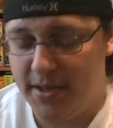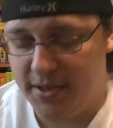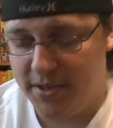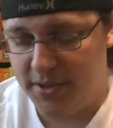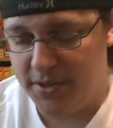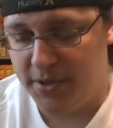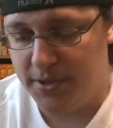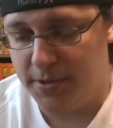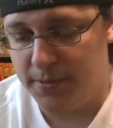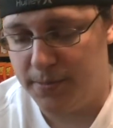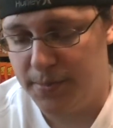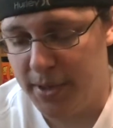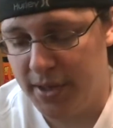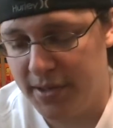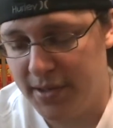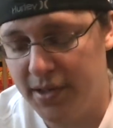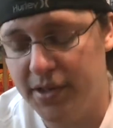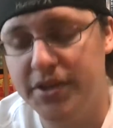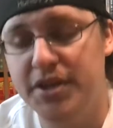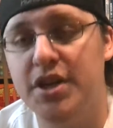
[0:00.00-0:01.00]
you know.
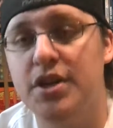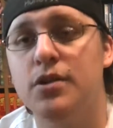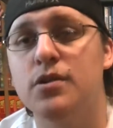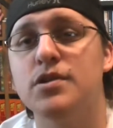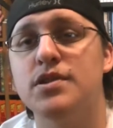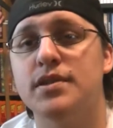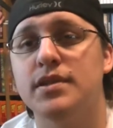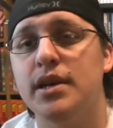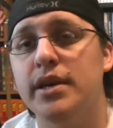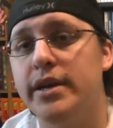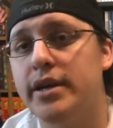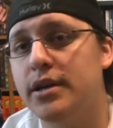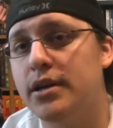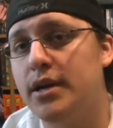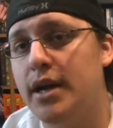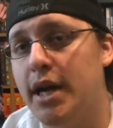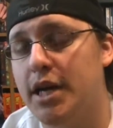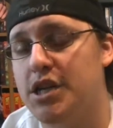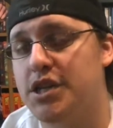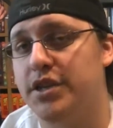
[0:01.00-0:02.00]
But years
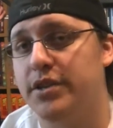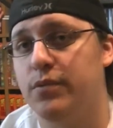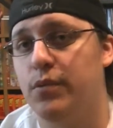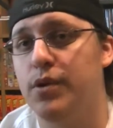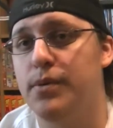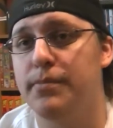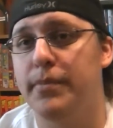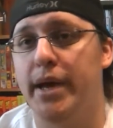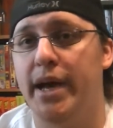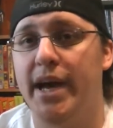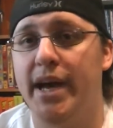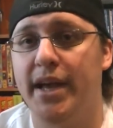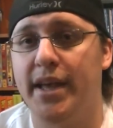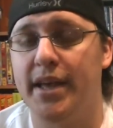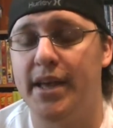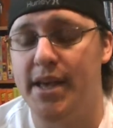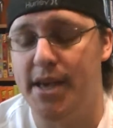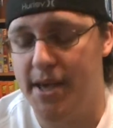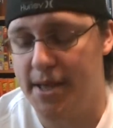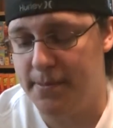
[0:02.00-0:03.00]
later, I actually went back
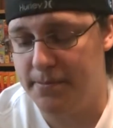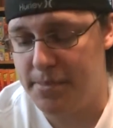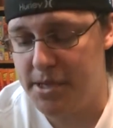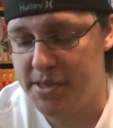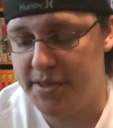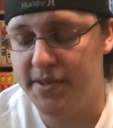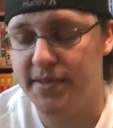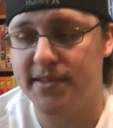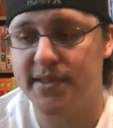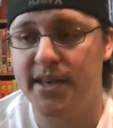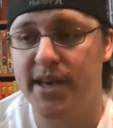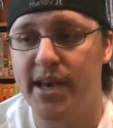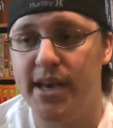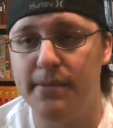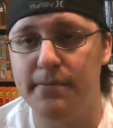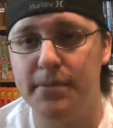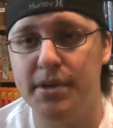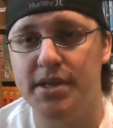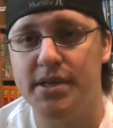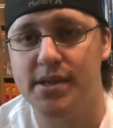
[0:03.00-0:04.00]
and beat this
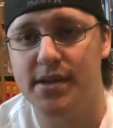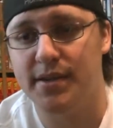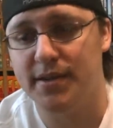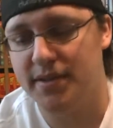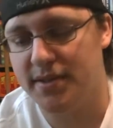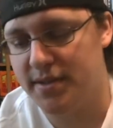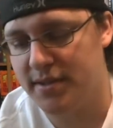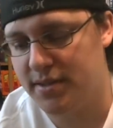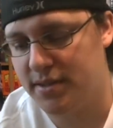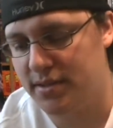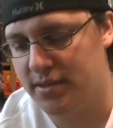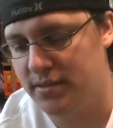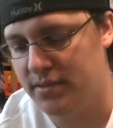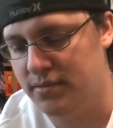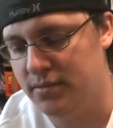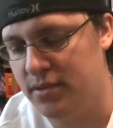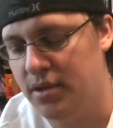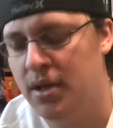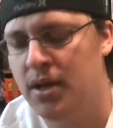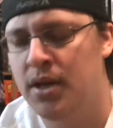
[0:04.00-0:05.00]
game because,
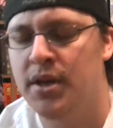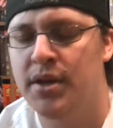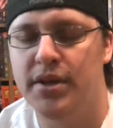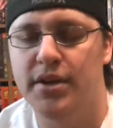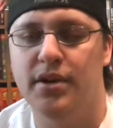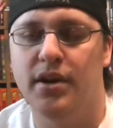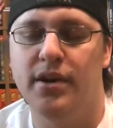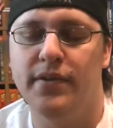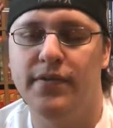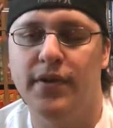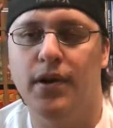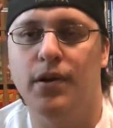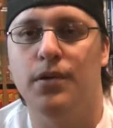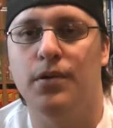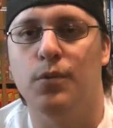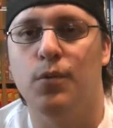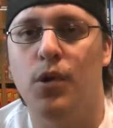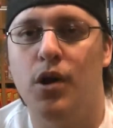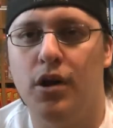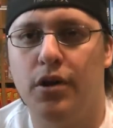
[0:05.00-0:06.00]
you know, I
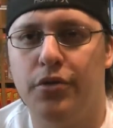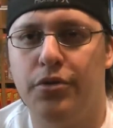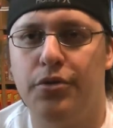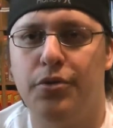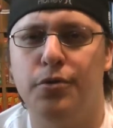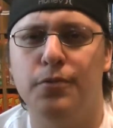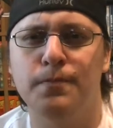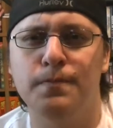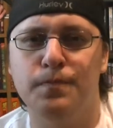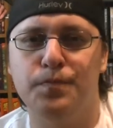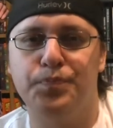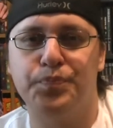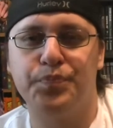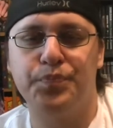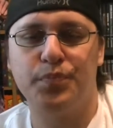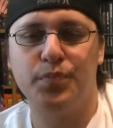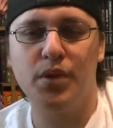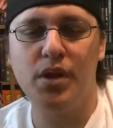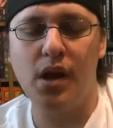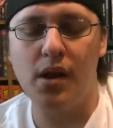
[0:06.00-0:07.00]
followed a walkthrough.
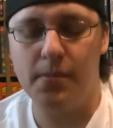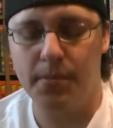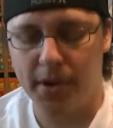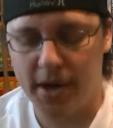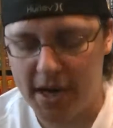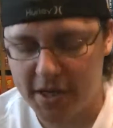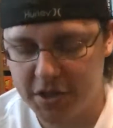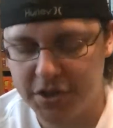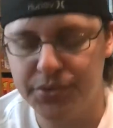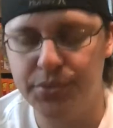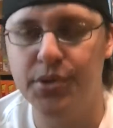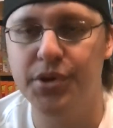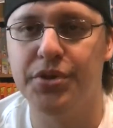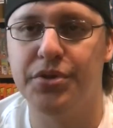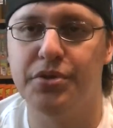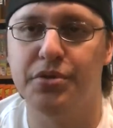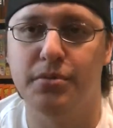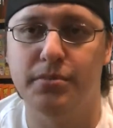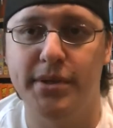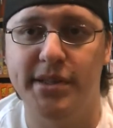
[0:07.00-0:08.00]
But I actually went
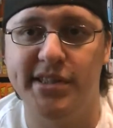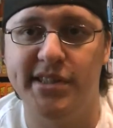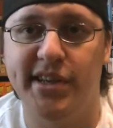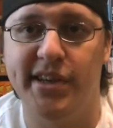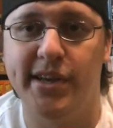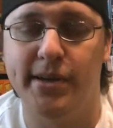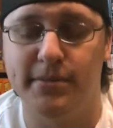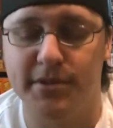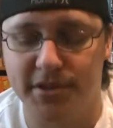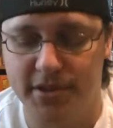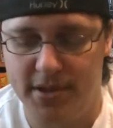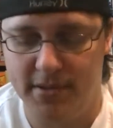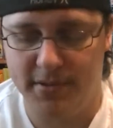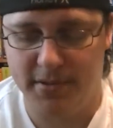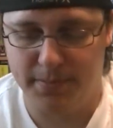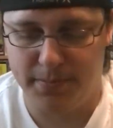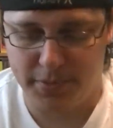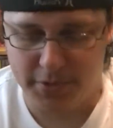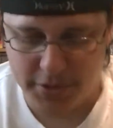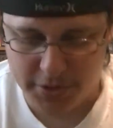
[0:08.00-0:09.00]
through and beat the game, so that
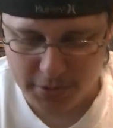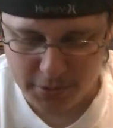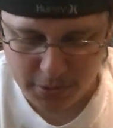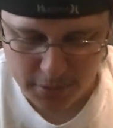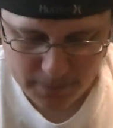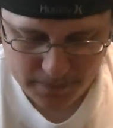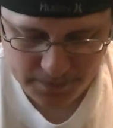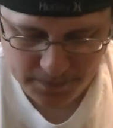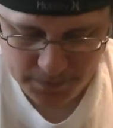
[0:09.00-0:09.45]
was pretty cool.